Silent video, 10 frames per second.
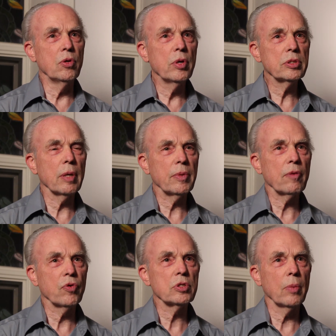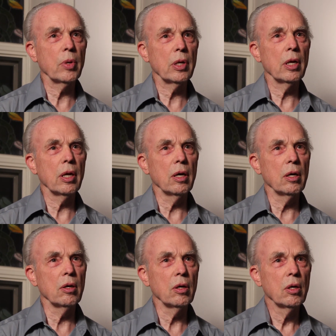doing something for someone
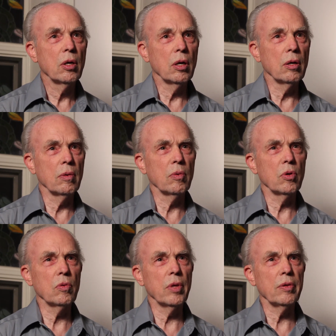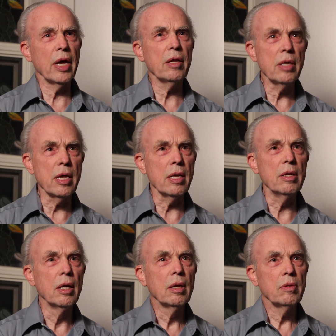that they
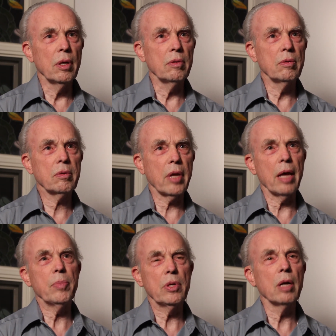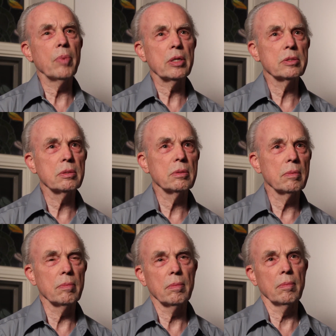need that can't be done
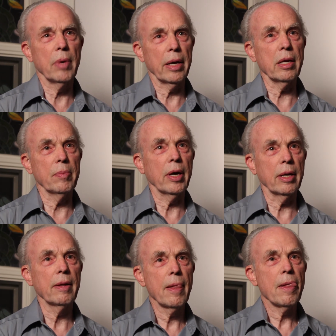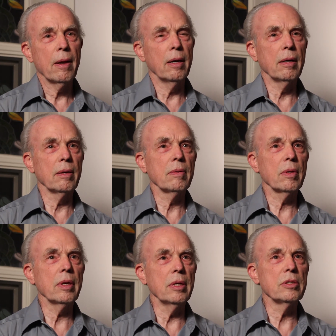by anybody
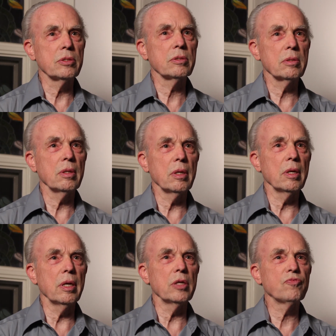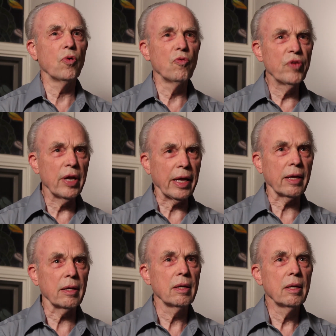is
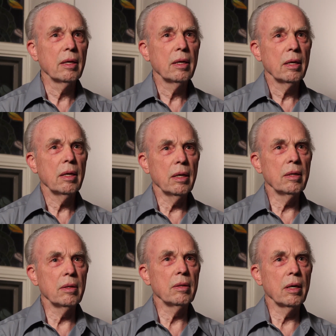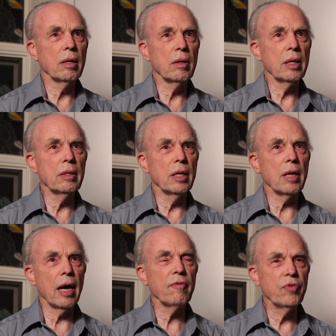fulfilling. In
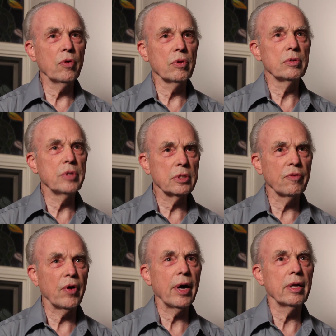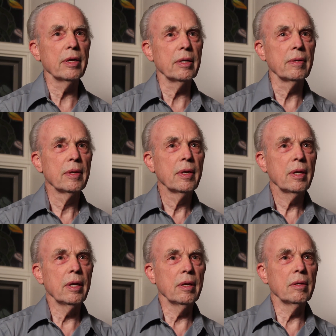that I feel justified
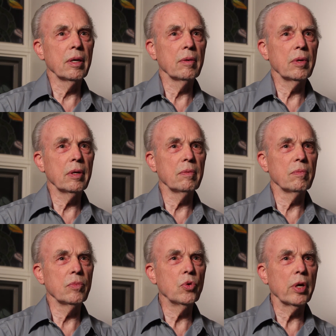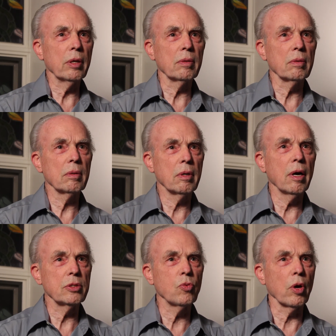in doing
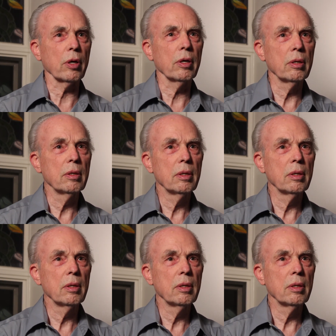God's work.